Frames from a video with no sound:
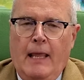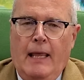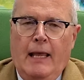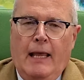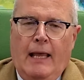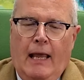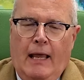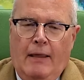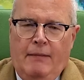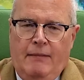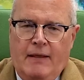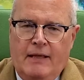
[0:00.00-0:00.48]

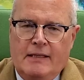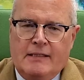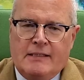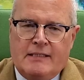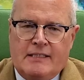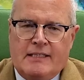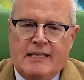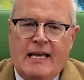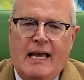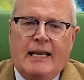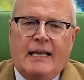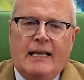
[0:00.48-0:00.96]
And then
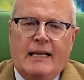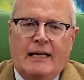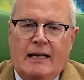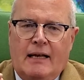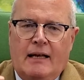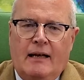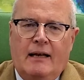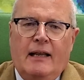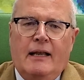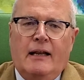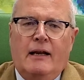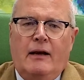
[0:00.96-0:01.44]
second,
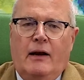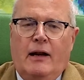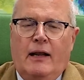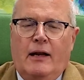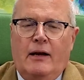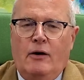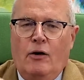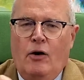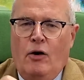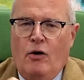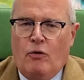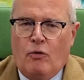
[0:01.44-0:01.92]

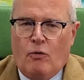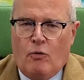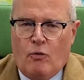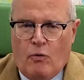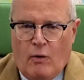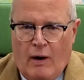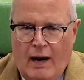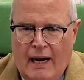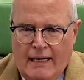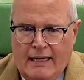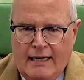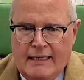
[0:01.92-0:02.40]
literally
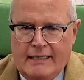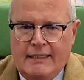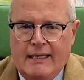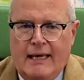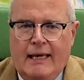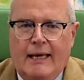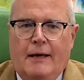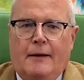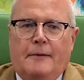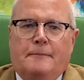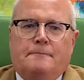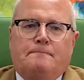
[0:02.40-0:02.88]
write it
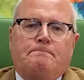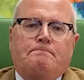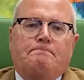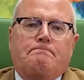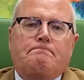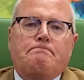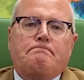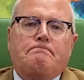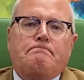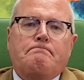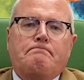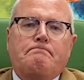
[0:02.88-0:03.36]
down.
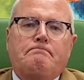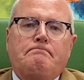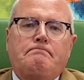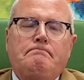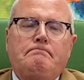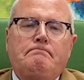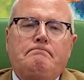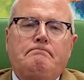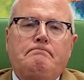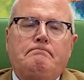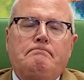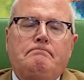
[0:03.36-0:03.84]

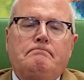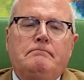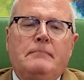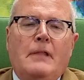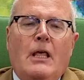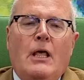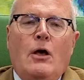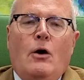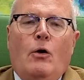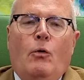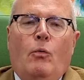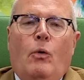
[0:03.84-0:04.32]

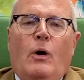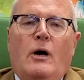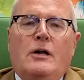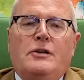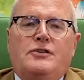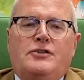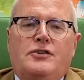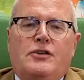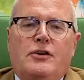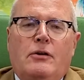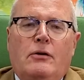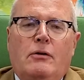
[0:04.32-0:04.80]

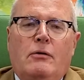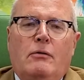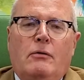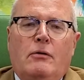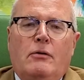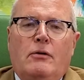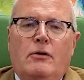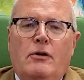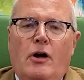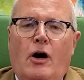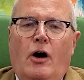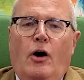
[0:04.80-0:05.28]
Once you
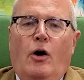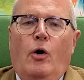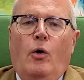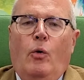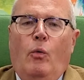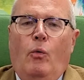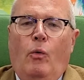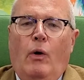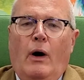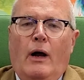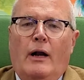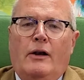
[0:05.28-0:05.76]

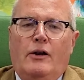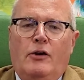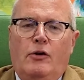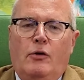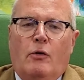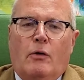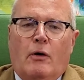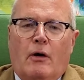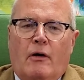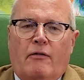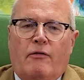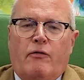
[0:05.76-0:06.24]
know what you
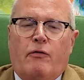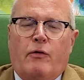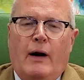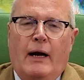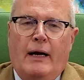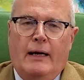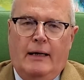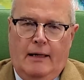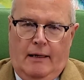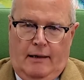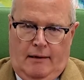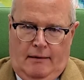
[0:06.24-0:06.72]
are
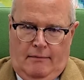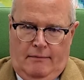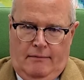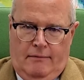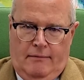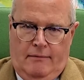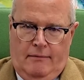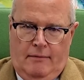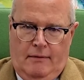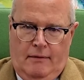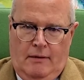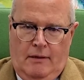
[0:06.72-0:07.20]
afraid of,
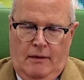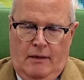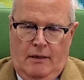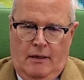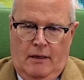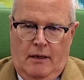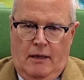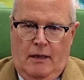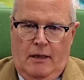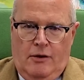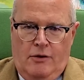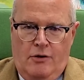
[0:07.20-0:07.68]

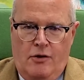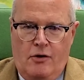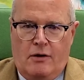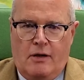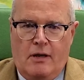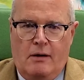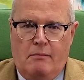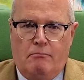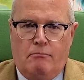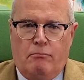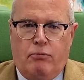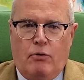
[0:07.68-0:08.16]
you
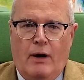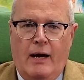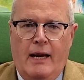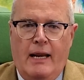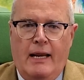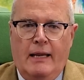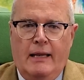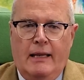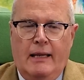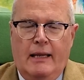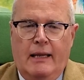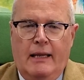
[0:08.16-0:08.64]
can
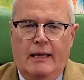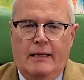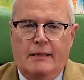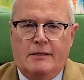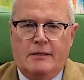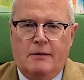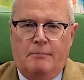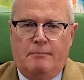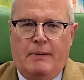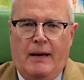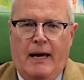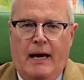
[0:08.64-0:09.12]
bring
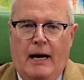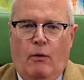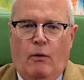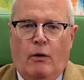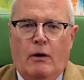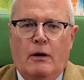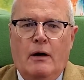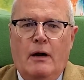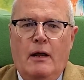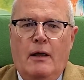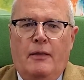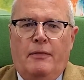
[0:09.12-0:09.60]
into
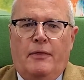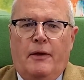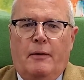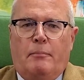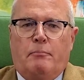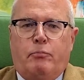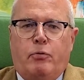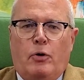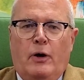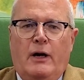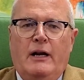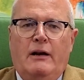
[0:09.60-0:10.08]
power the
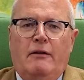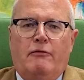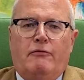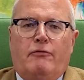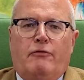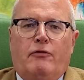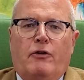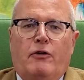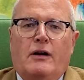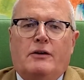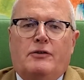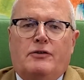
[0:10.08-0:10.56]

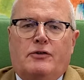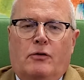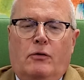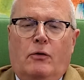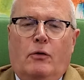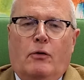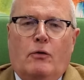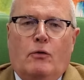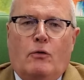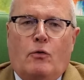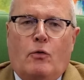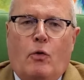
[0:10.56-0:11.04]

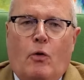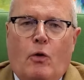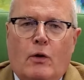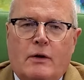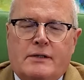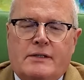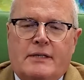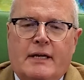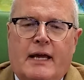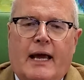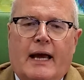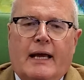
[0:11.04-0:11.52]
prefrontal
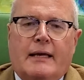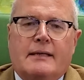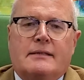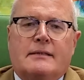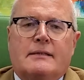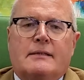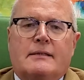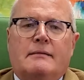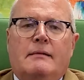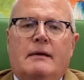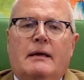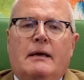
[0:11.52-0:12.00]

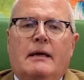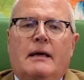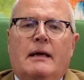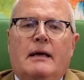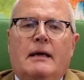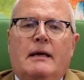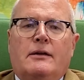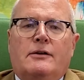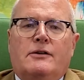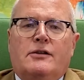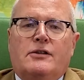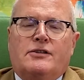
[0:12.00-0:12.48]
cortex
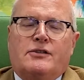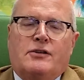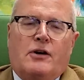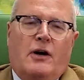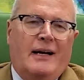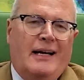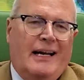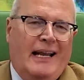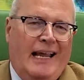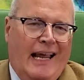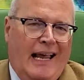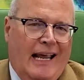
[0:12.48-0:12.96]
to
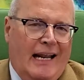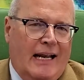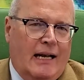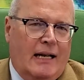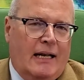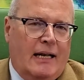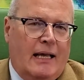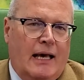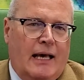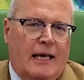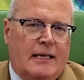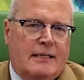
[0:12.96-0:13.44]
start
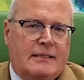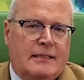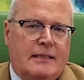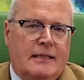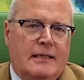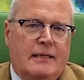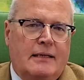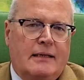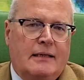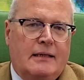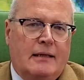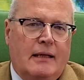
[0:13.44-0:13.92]

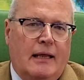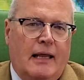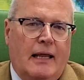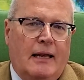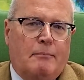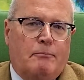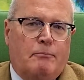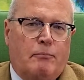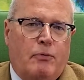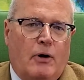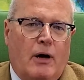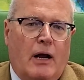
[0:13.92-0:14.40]
analyzing
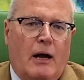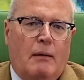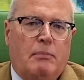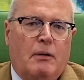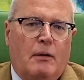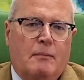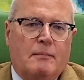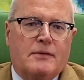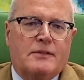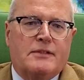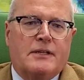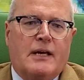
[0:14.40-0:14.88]
and
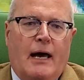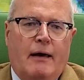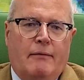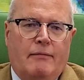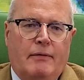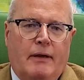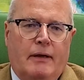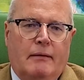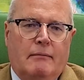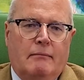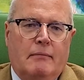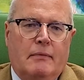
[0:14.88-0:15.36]
problem solving.